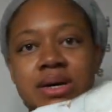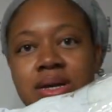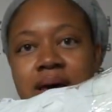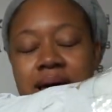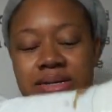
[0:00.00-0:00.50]

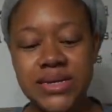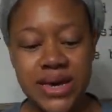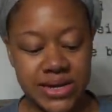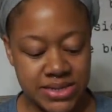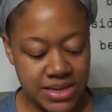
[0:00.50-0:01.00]
Let's
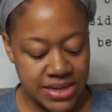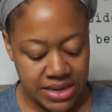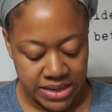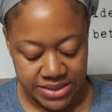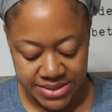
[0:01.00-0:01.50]
get to
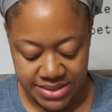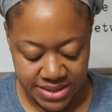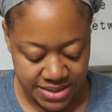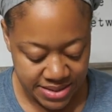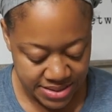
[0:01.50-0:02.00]
these.
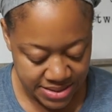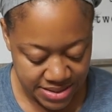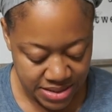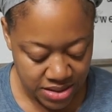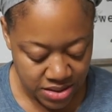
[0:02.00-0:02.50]

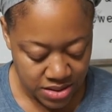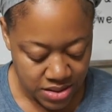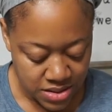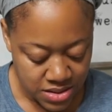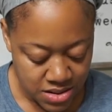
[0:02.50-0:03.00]

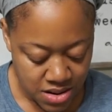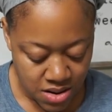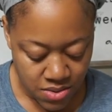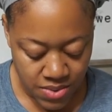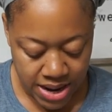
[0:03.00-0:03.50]

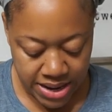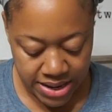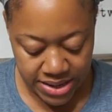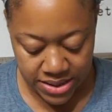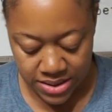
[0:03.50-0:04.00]
All
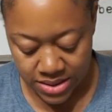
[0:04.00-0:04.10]
right.